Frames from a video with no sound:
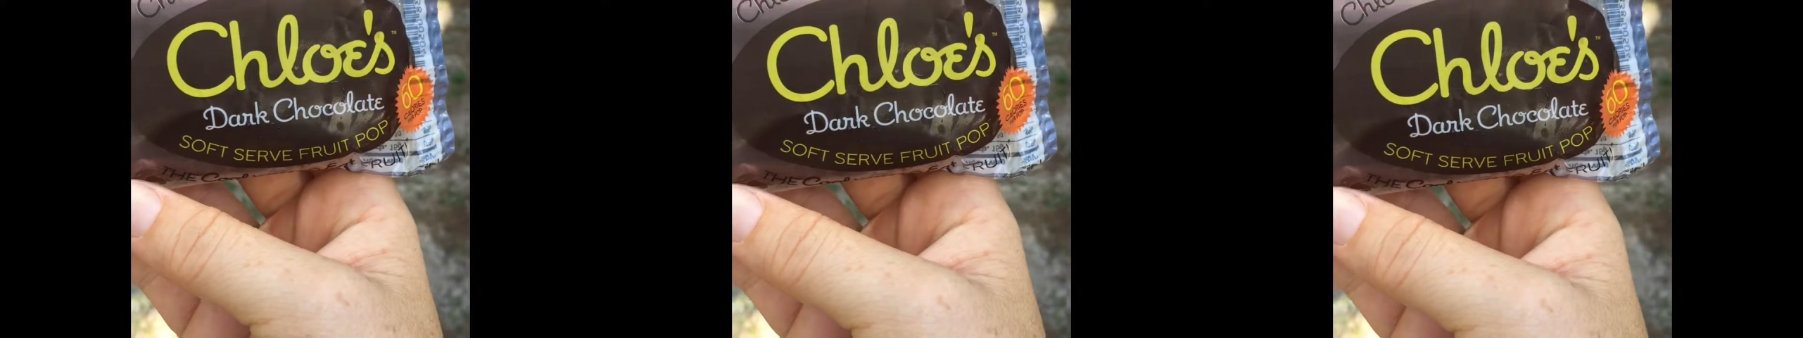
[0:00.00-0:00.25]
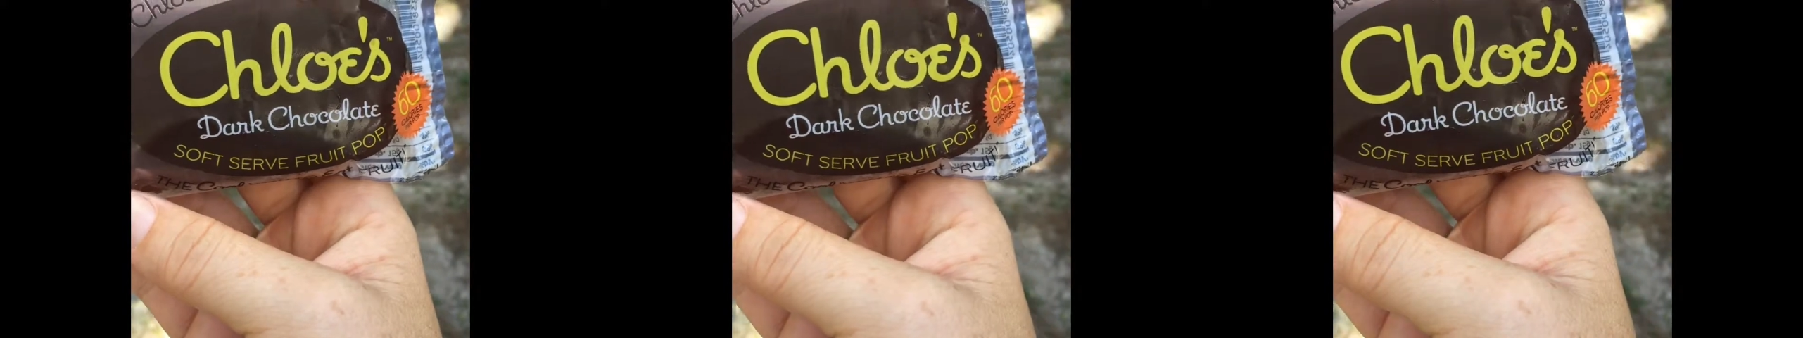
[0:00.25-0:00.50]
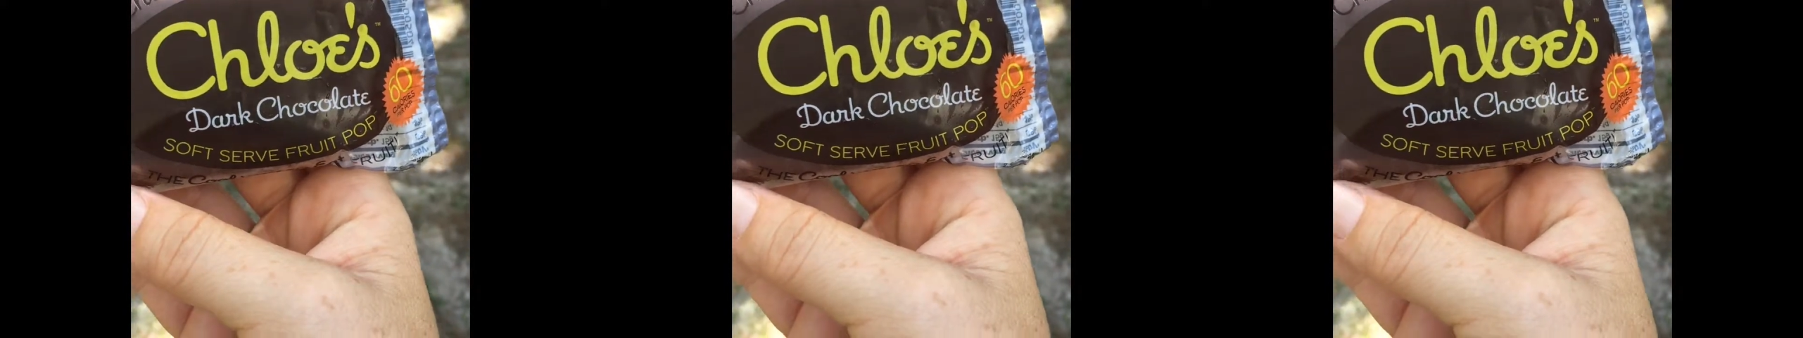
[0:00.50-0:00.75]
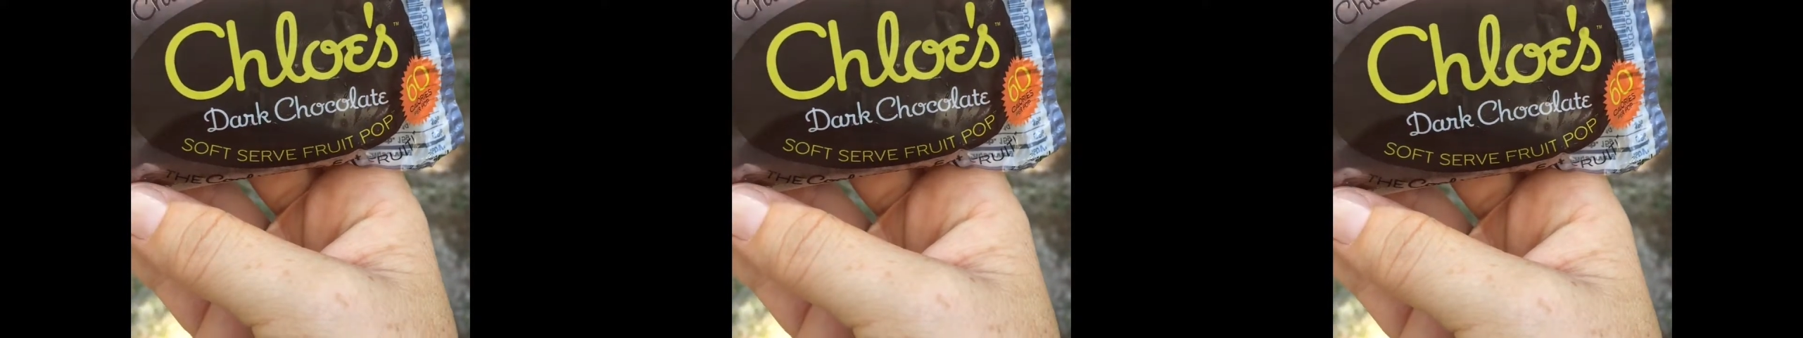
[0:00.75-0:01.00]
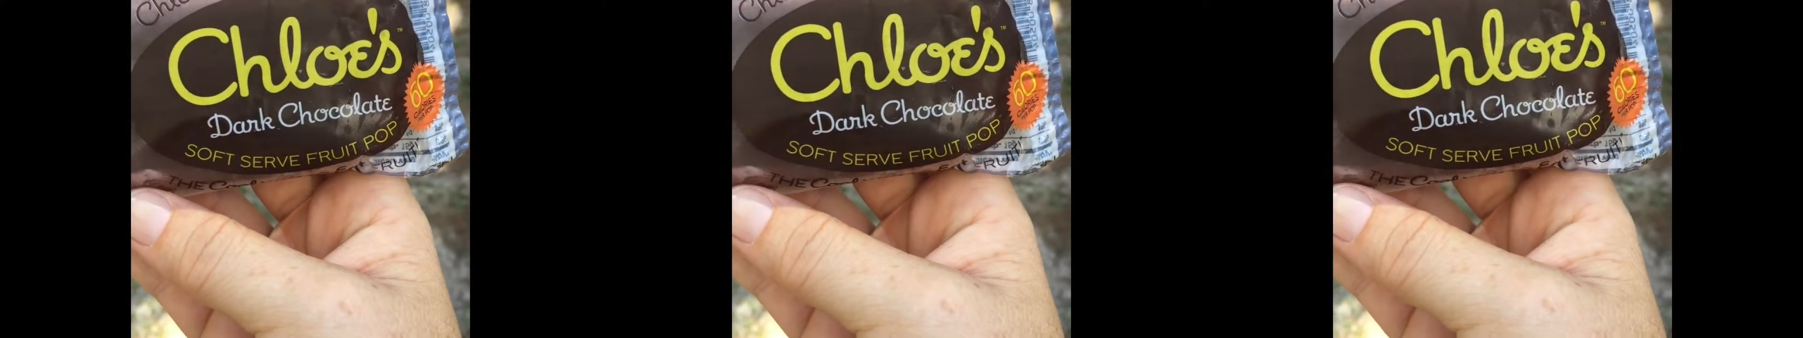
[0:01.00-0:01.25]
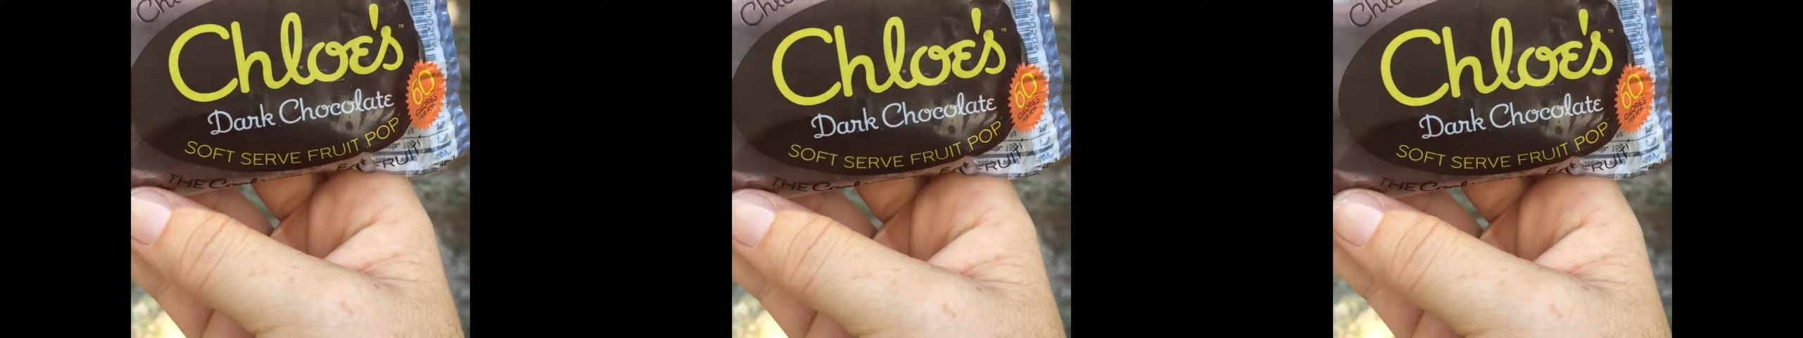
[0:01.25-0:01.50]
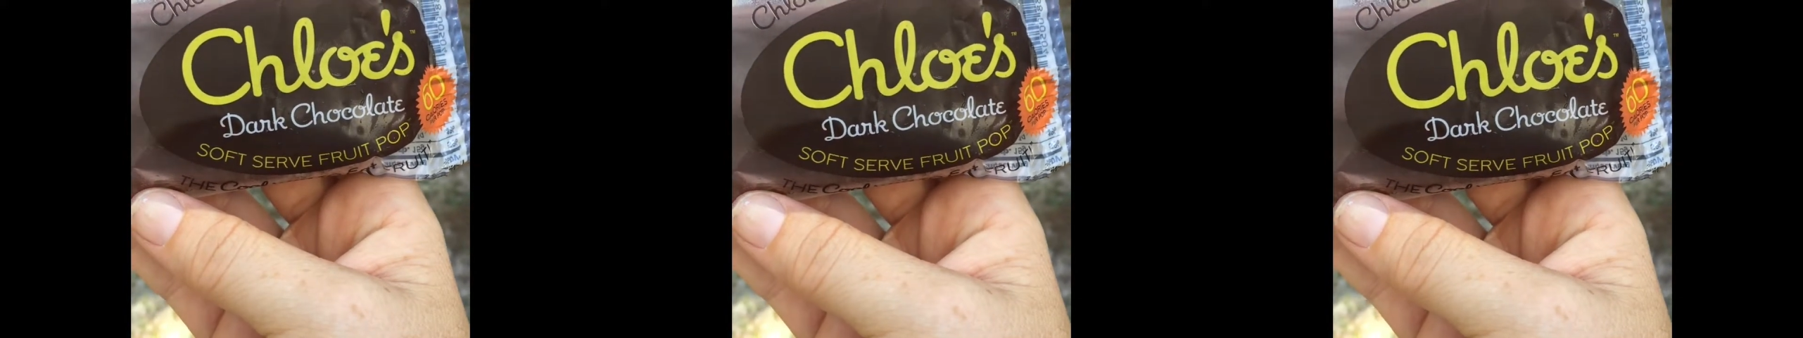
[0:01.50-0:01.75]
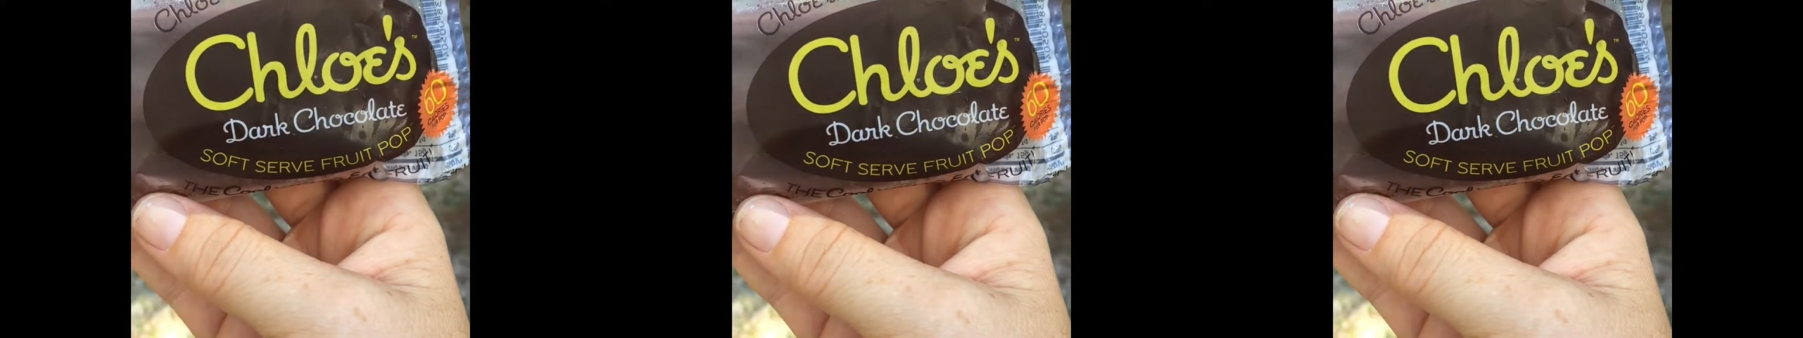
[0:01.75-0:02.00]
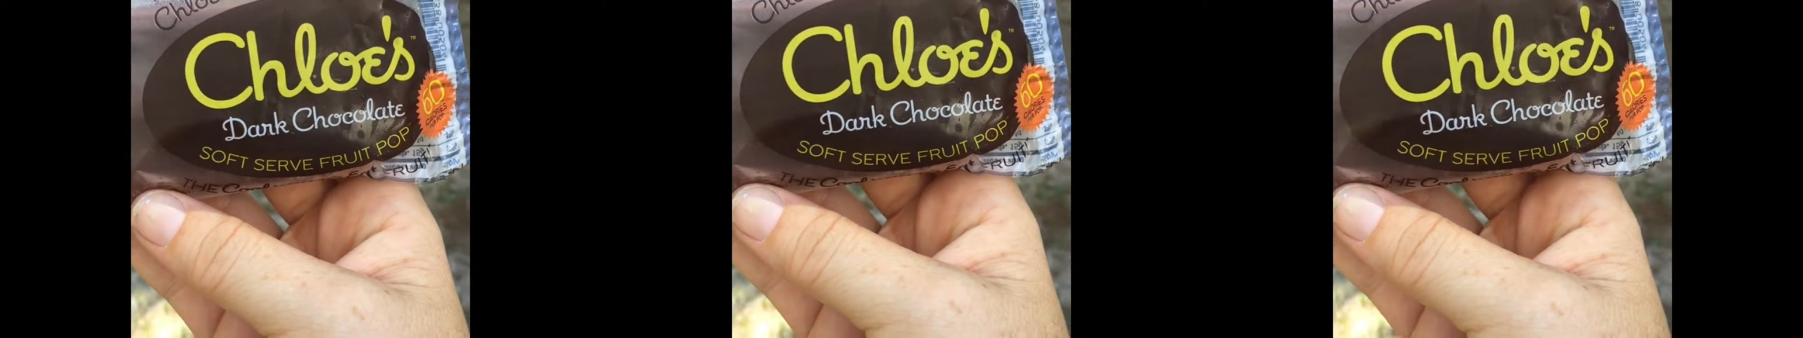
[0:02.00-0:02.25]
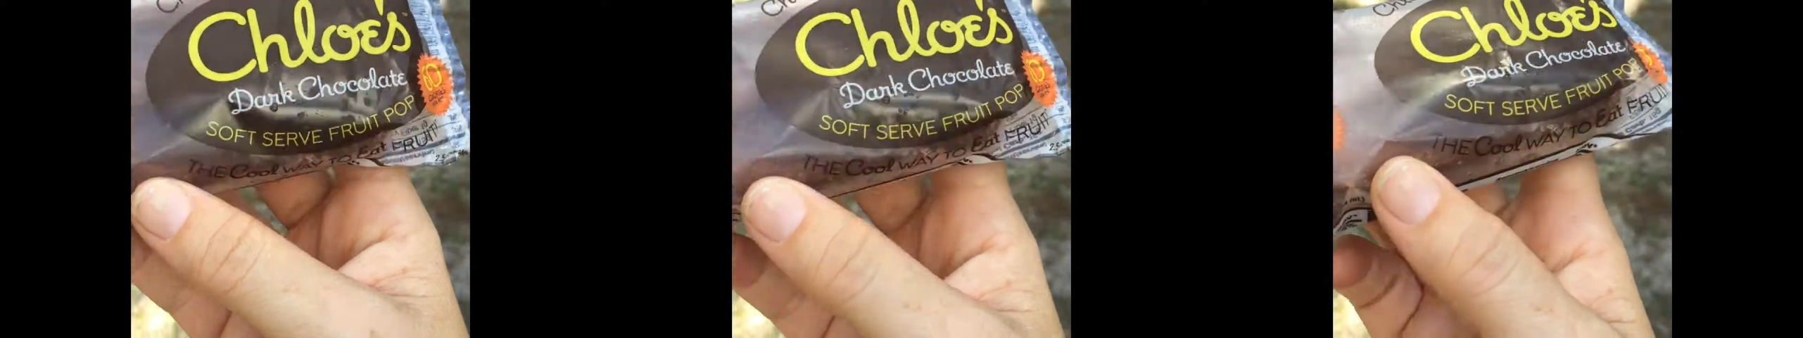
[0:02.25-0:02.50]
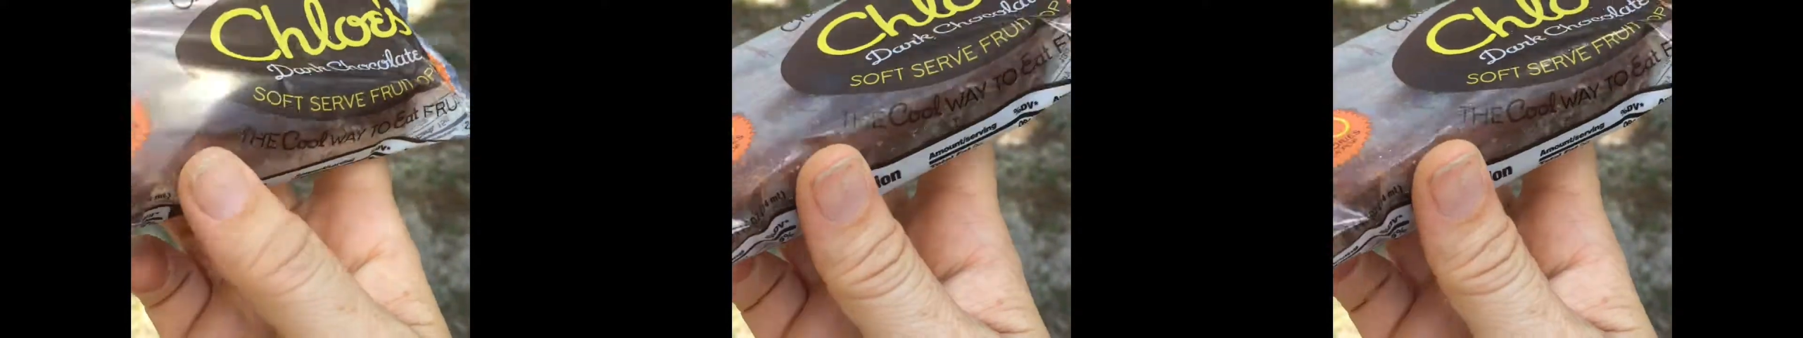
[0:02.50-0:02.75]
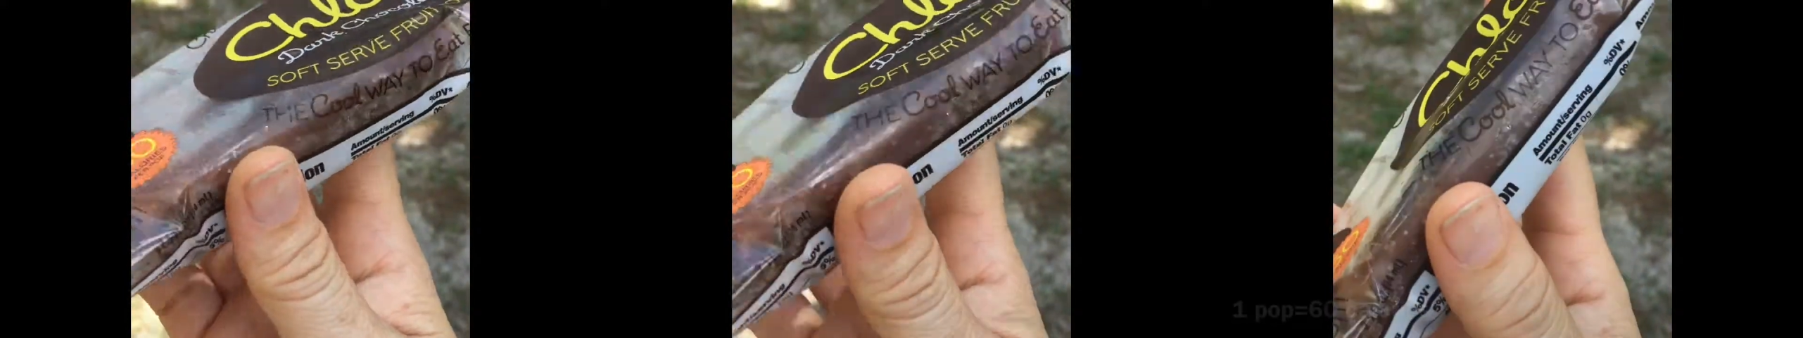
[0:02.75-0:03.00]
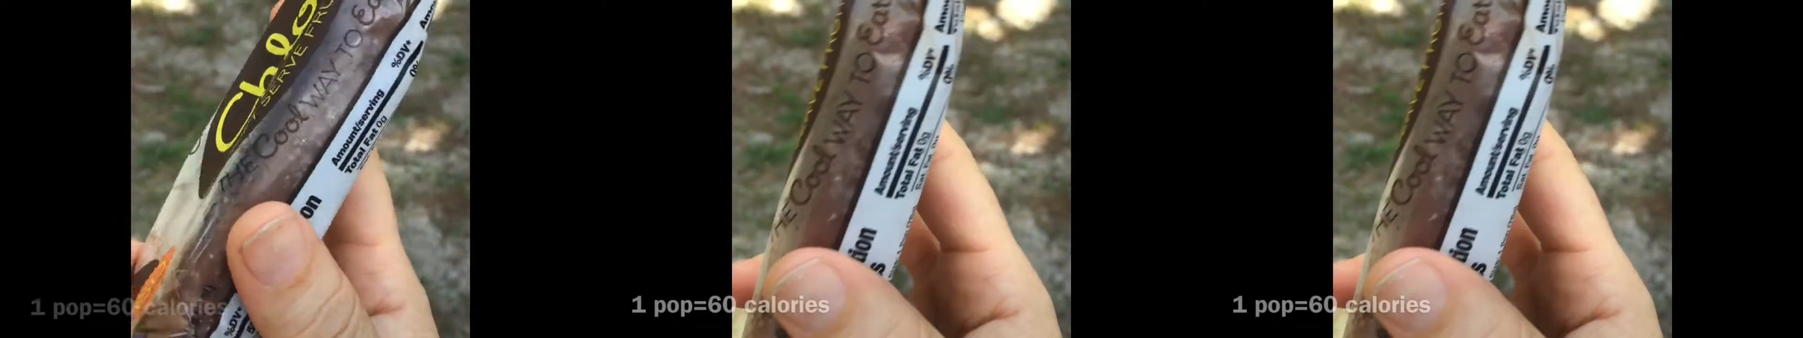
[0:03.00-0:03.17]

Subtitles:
No face is visible, so there are no lips to read.